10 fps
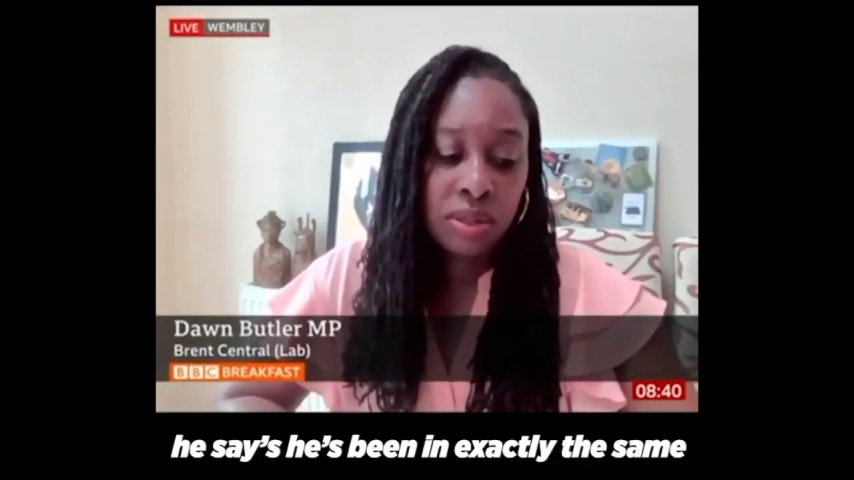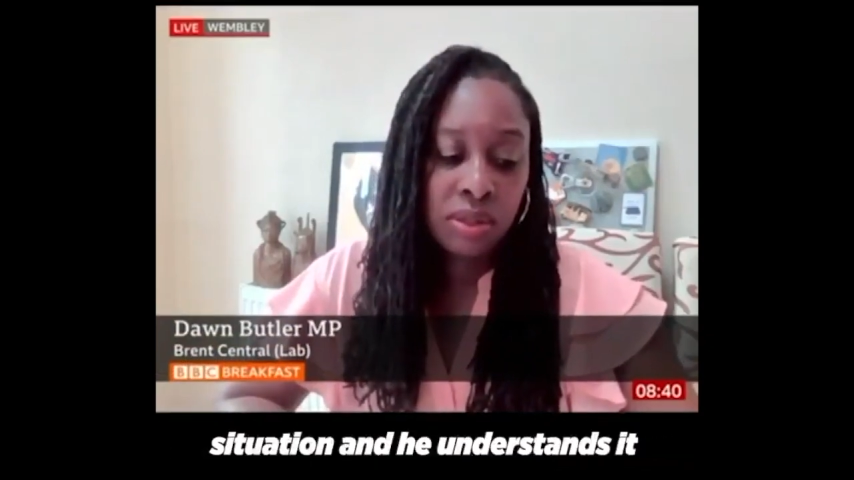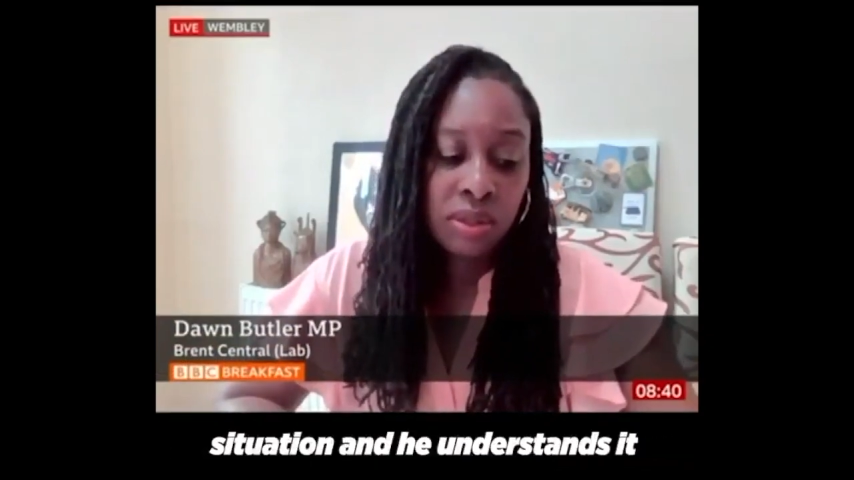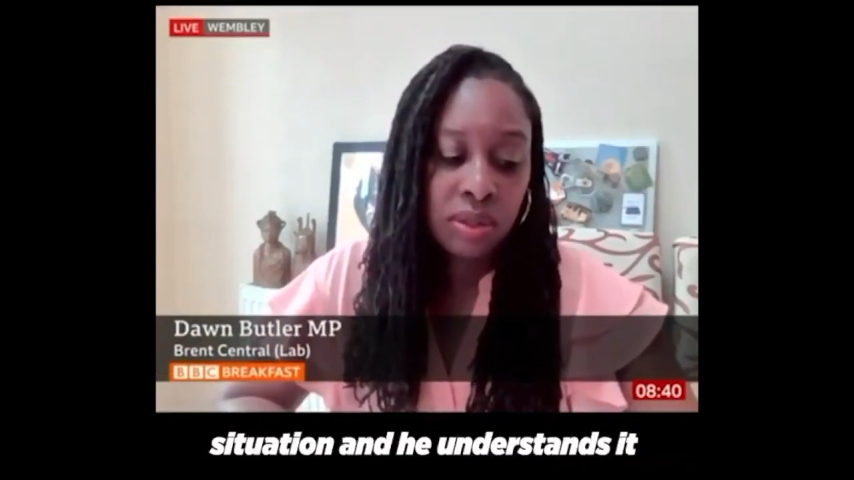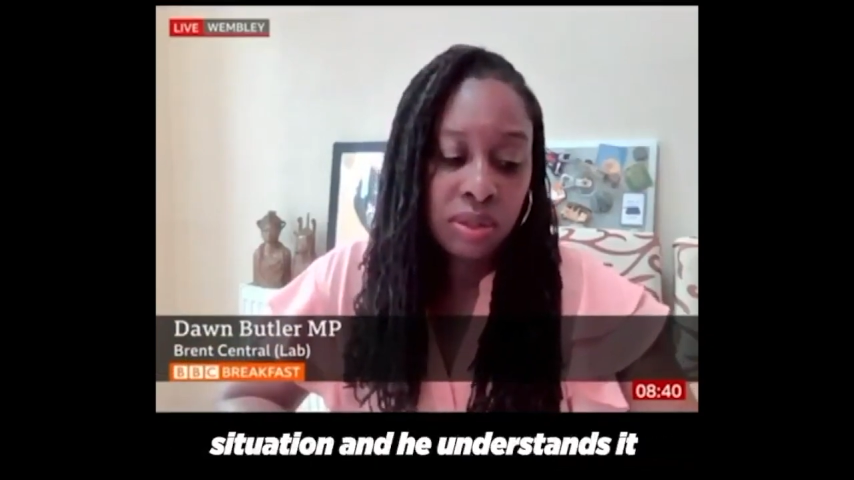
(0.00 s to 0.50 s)

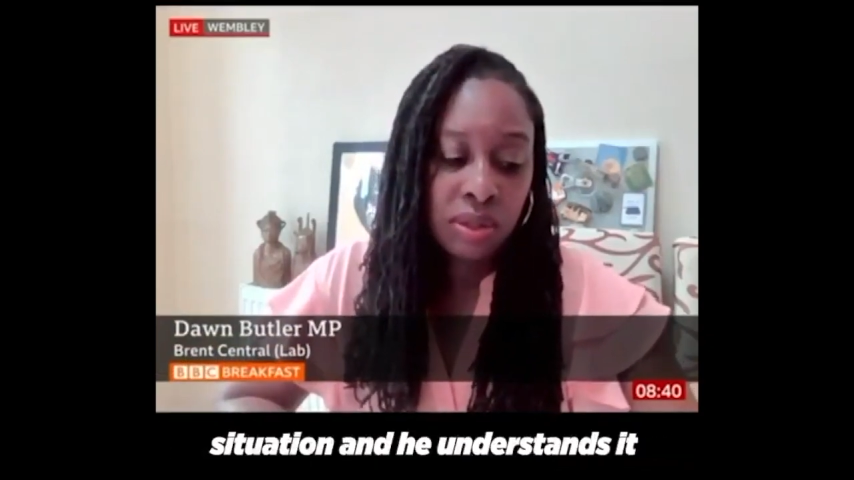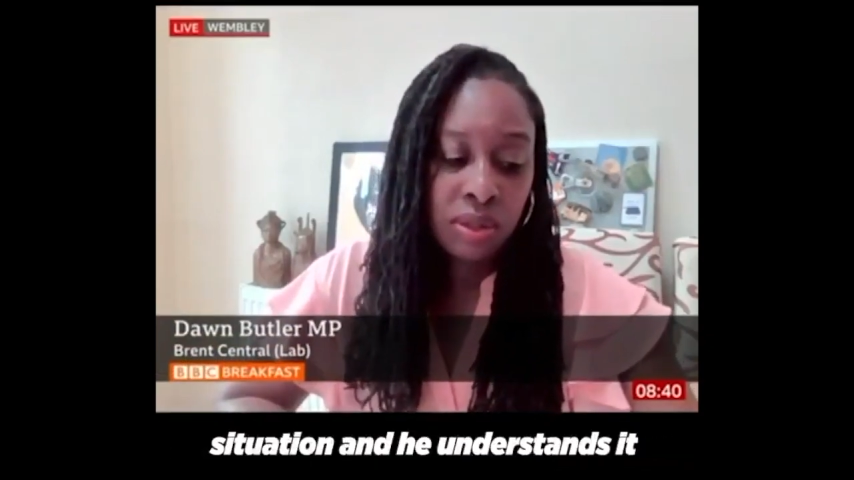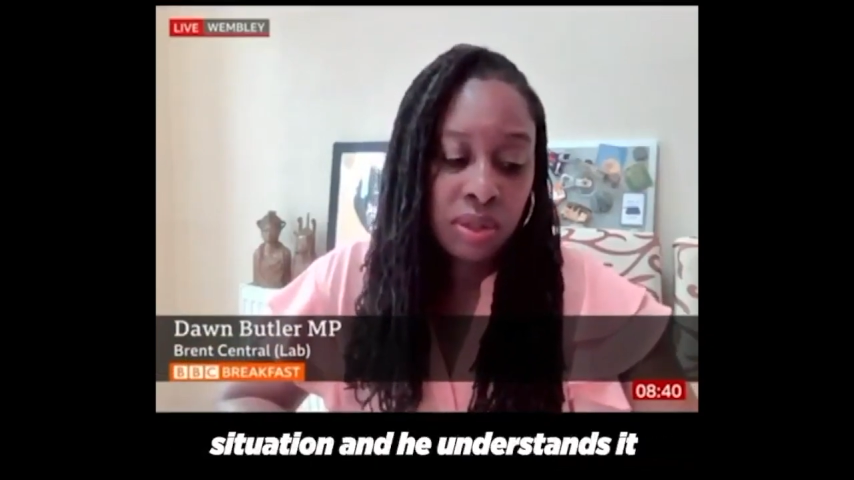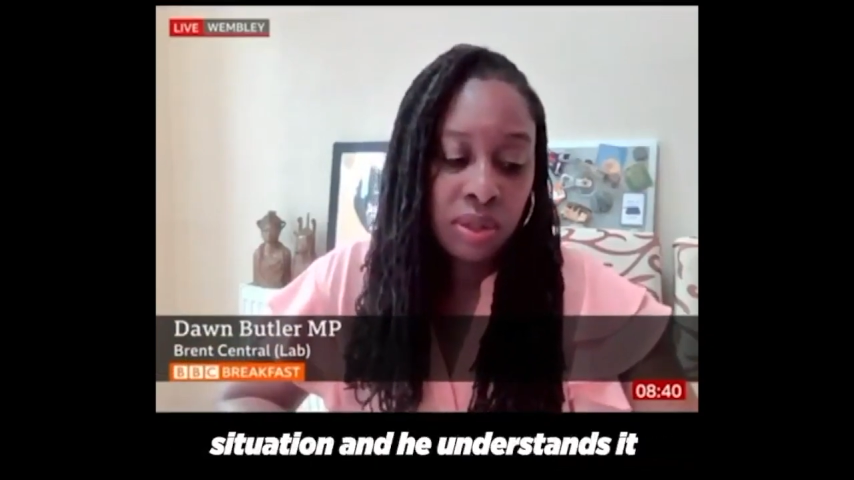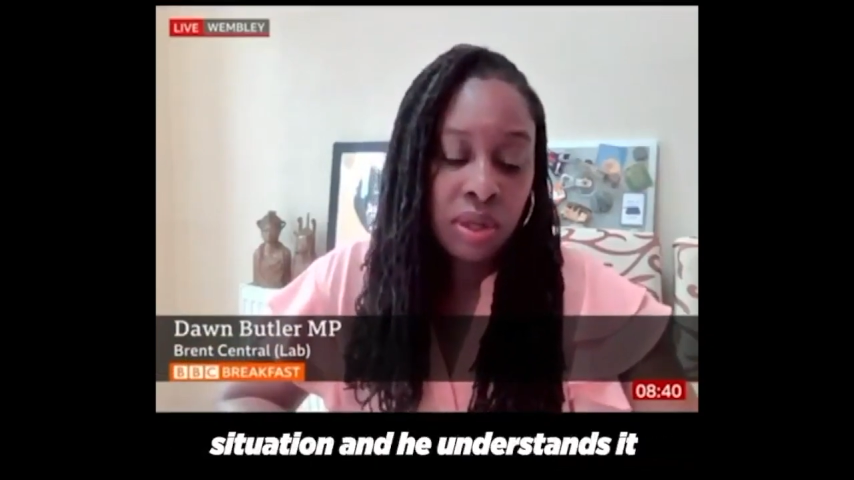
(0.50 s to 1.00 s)

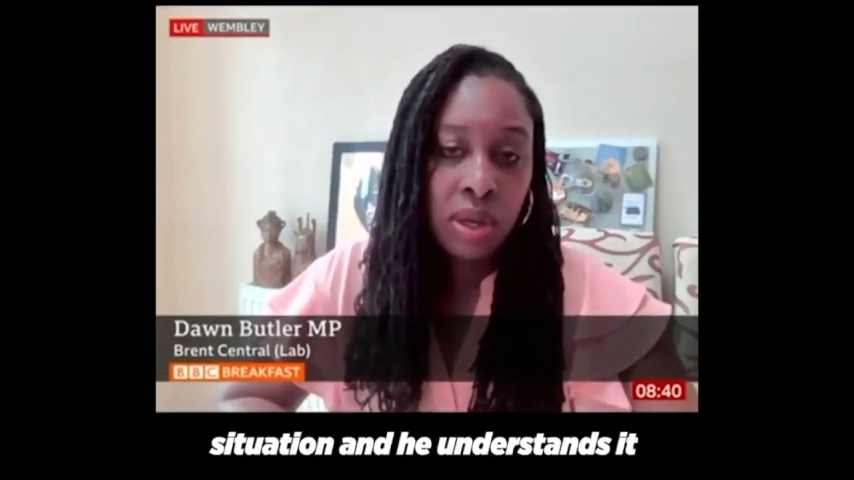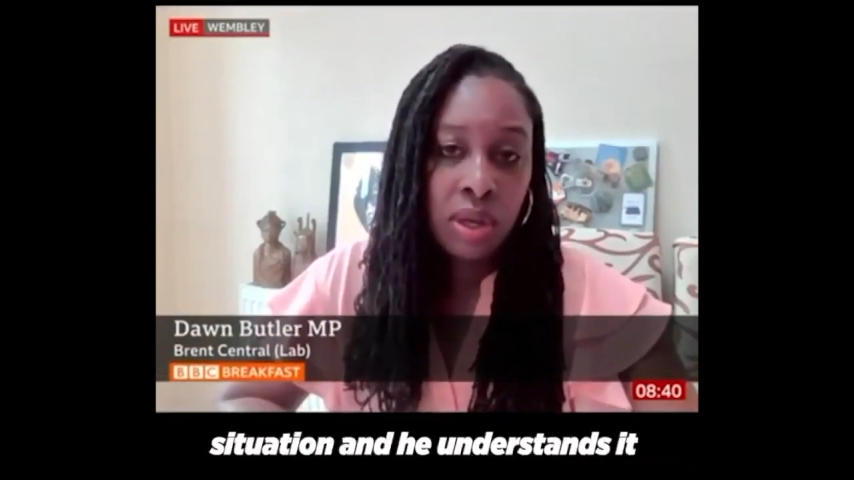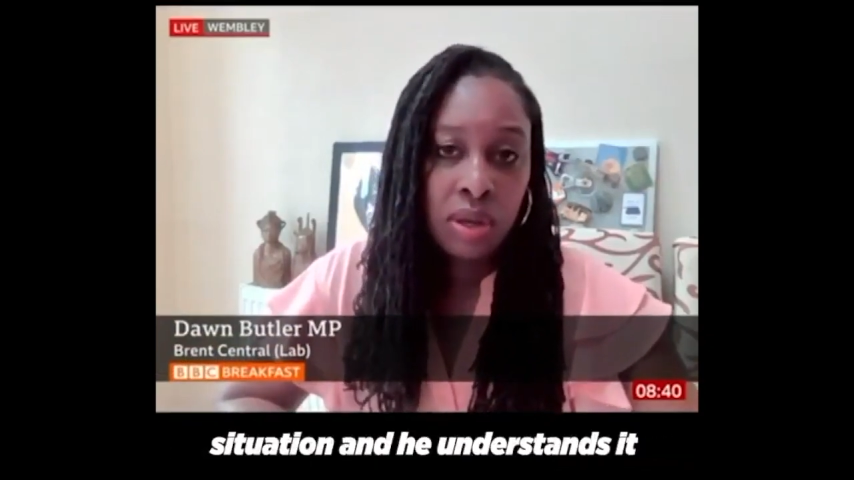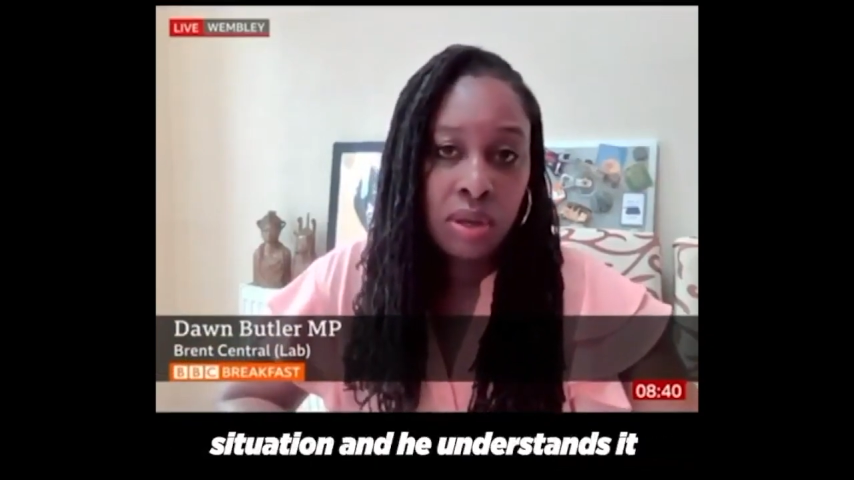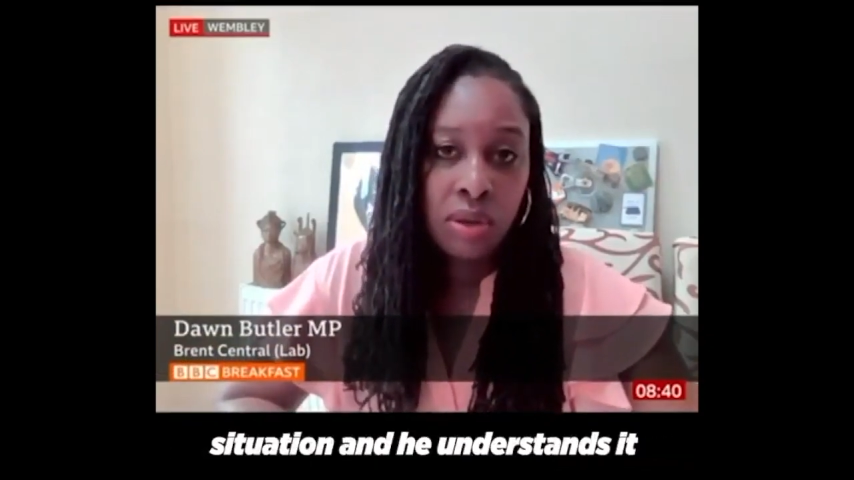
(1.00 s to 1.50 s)
situation and he
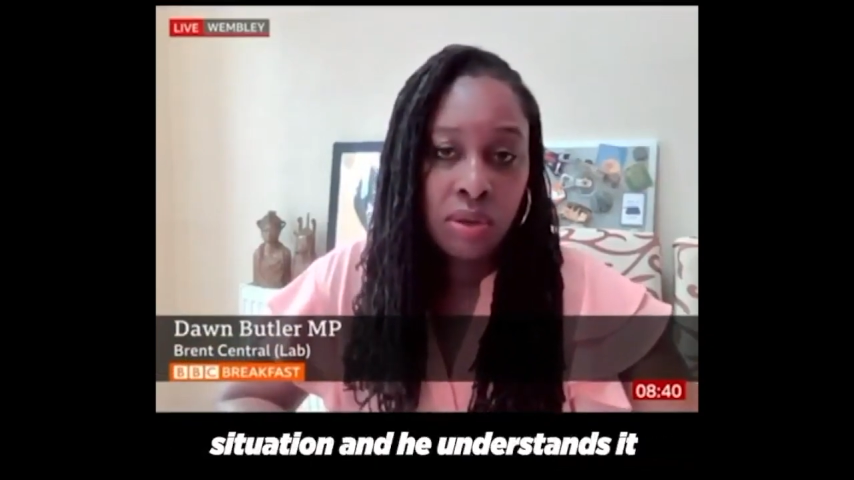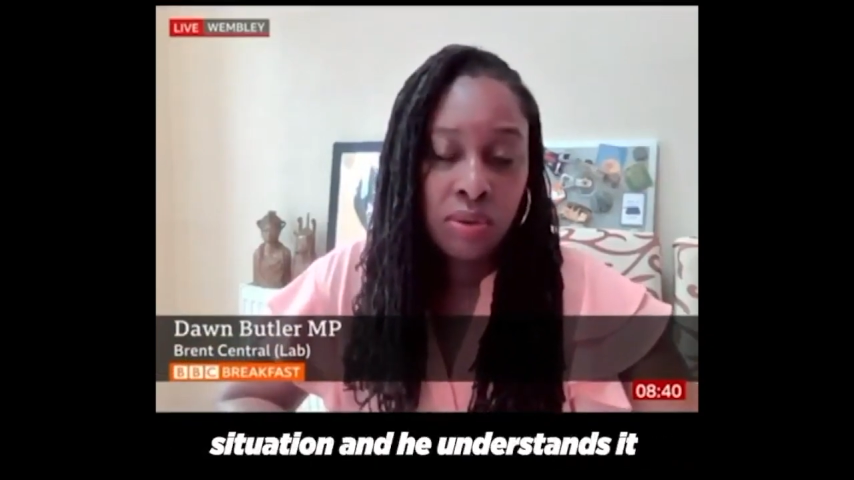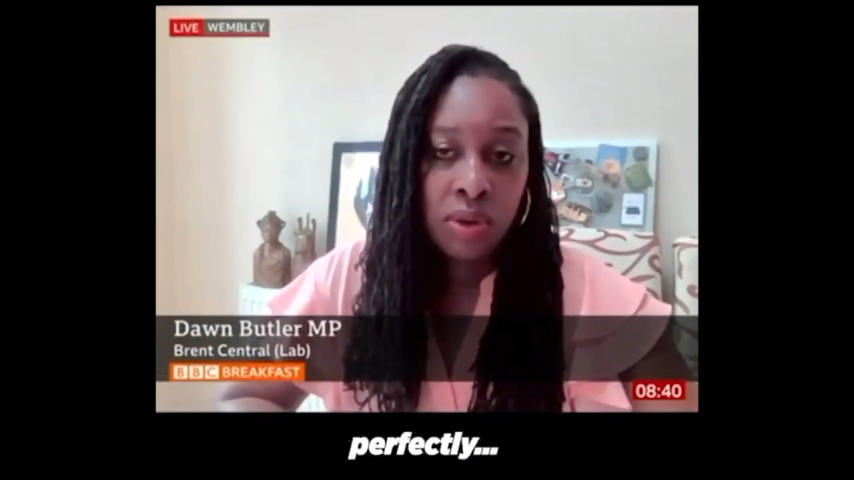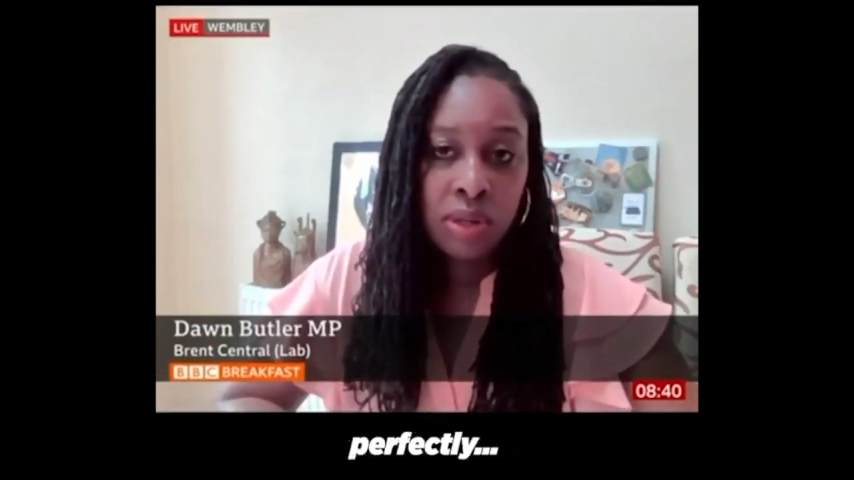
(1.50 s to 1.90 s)
understands it